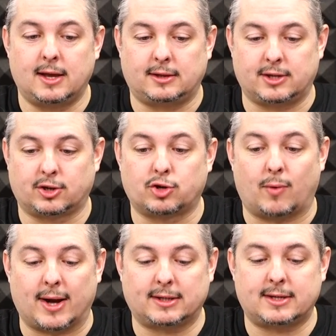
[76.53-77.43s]
These are
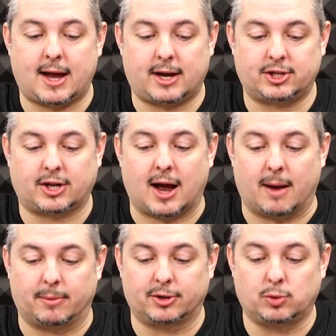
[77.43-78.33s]
direct attached
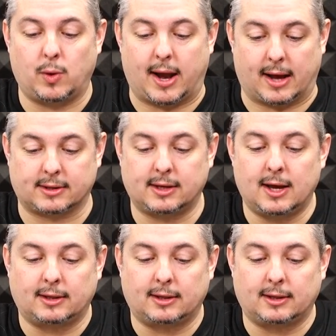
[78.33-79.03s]
copper twinax.